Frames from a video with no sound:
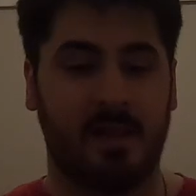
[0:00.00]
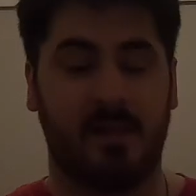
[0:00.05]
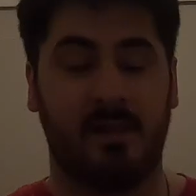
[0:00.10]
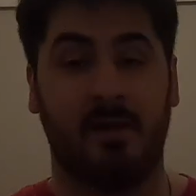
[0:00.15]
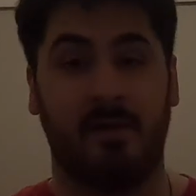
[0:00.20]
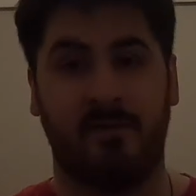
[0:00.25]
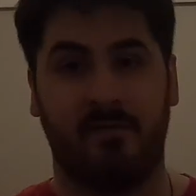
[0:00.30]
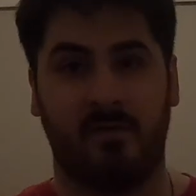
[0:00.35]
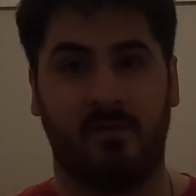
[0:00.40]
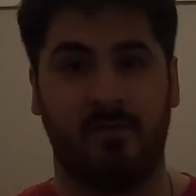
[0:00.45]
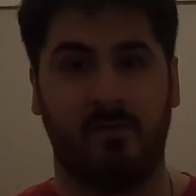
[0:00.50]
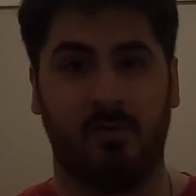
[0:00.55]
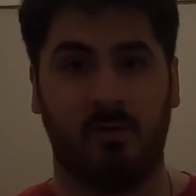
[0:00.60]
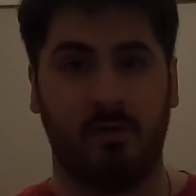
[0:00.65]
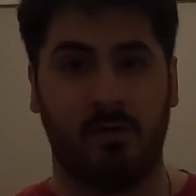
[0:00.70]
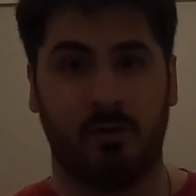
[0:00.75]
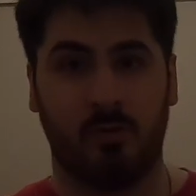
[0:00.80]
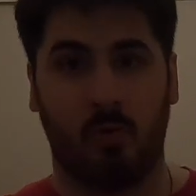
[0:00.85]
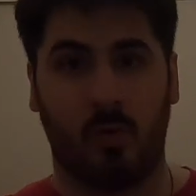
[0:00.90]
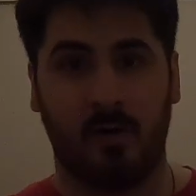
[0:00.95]
that they've of
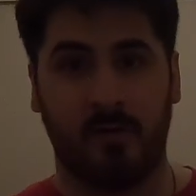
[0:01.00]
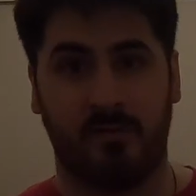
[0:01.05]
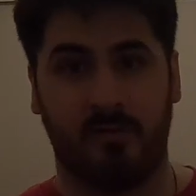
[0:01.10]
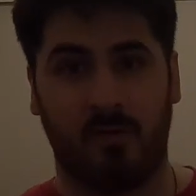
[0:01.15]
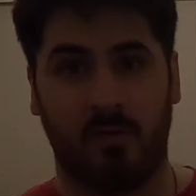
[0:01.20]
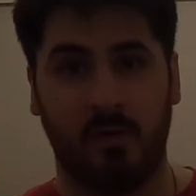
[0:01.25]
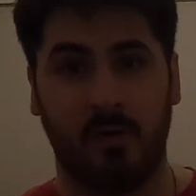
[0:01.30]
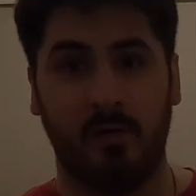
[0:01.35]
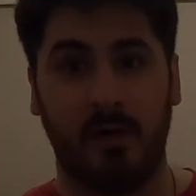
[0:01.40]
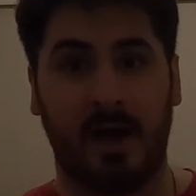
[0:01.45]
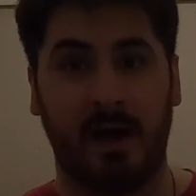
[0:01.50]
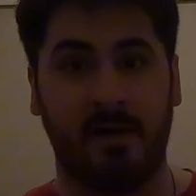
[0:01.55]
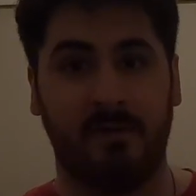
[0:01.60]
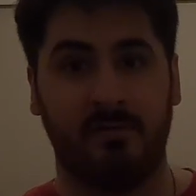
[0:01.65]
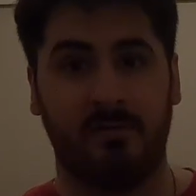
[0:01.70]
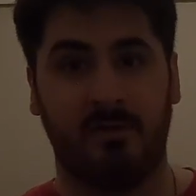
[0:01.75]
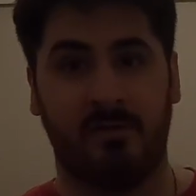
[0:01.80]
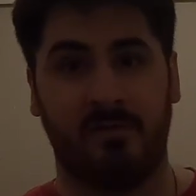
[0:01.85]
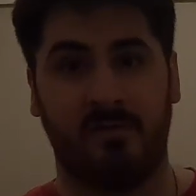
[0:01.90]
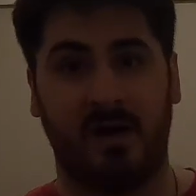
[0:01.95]
course won 4 out
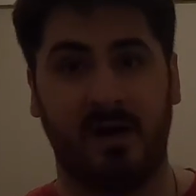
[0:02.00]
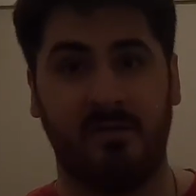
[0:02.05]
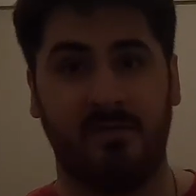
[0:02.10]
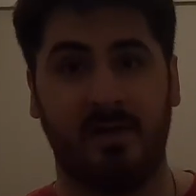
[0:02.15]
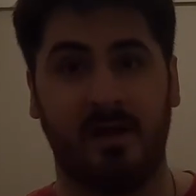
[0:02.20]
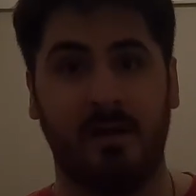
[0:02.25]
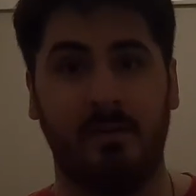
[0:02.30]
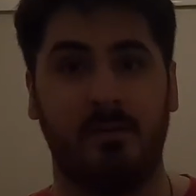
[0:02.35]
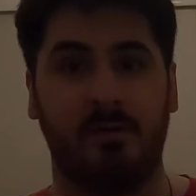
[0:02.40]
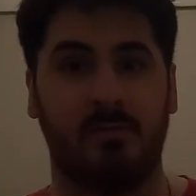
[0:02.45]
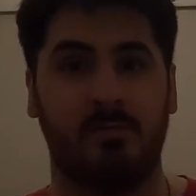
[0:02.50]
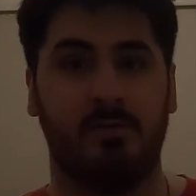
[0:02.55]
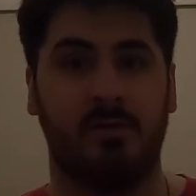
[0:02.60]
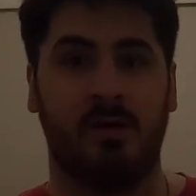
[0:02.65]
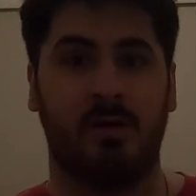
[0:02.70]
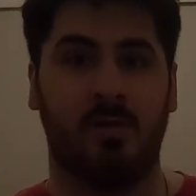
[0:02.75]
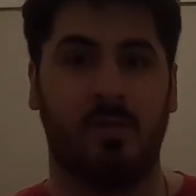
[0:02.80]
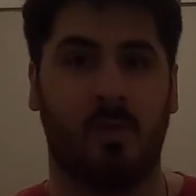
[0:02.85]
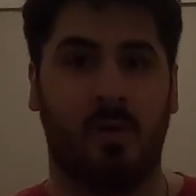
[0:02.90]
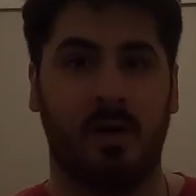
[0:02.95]
of their 5 games,
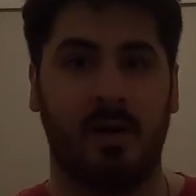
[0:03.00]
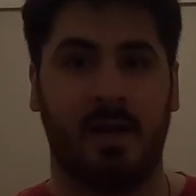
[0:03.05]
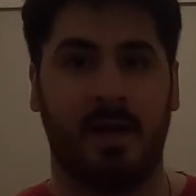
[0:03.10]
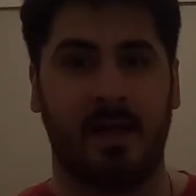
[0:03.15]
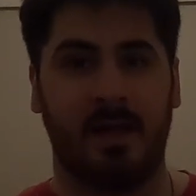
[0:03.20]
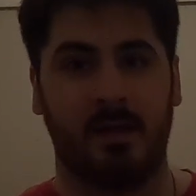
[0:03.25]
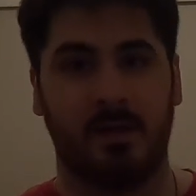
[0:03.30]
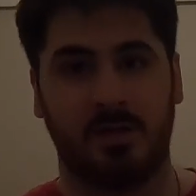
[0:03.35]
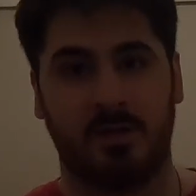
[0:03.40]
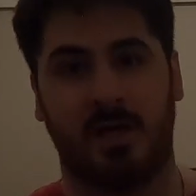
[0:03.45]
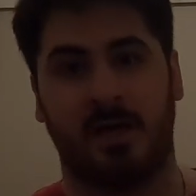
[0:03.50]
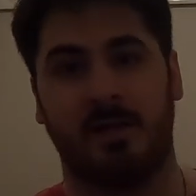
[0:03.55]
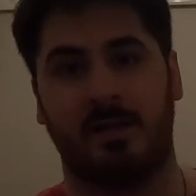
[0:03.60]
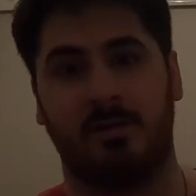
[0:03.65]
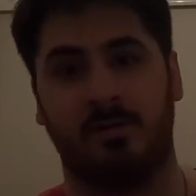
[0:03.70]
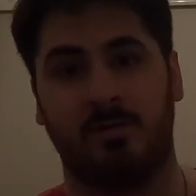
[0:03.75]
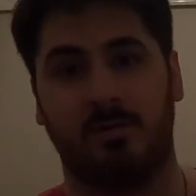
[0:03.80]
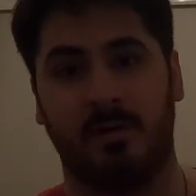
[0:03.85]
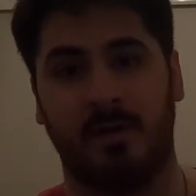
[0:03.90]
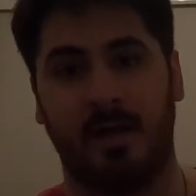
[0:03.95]
losing 1 against
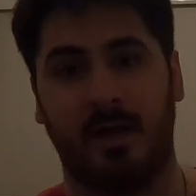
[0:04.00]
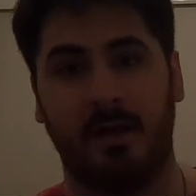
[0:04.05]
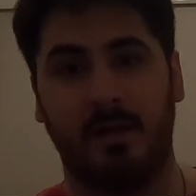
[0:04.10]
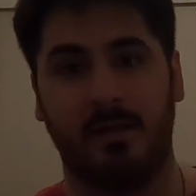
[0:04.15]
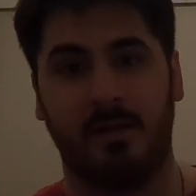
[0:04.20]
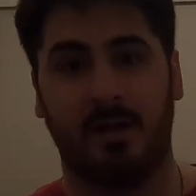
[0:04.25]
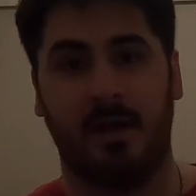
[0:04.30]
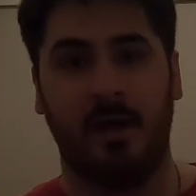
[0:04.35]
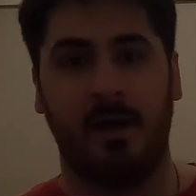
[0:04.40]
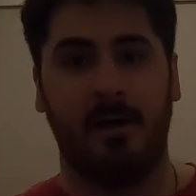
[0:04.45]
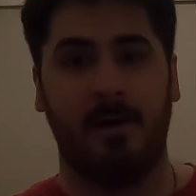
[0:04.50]
Shakhtar Donetsk.